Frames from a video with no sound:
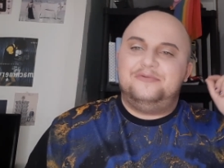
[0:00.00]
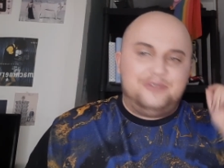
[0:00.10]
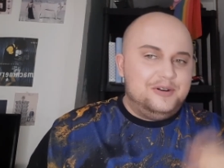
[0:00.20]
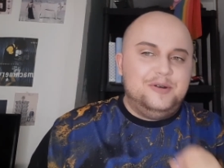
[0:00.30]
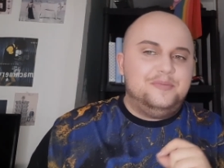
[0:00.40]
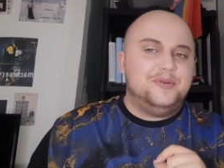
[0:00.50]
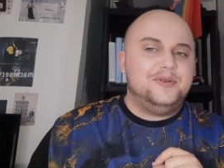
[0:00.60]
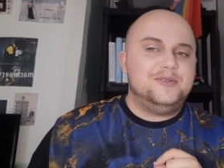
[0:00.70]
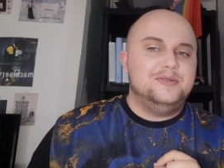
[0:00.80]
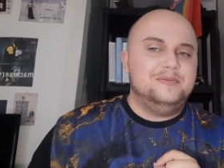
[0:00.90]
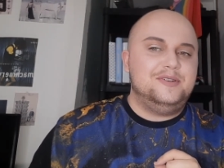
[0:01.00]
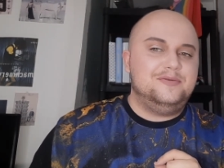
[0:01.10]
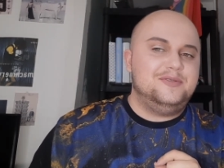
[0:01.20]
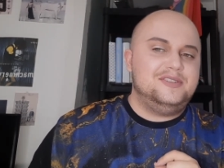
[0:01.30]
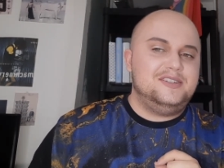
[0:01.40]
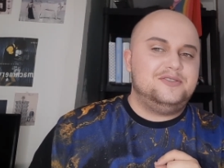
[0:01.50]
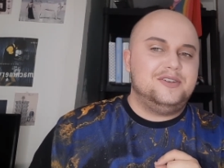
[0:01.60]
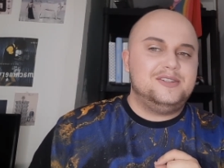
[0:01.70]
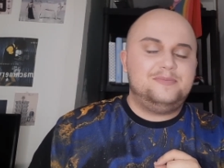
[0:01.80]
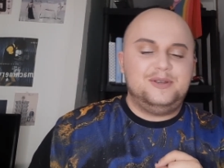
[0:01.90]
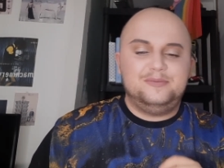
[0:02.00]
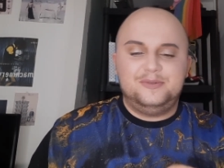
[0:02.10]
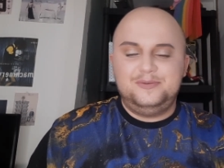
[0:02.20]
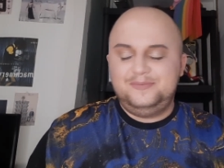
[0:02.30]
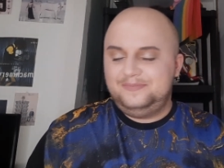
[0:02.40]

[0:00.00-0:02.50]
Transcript: very personal beef with the trans people.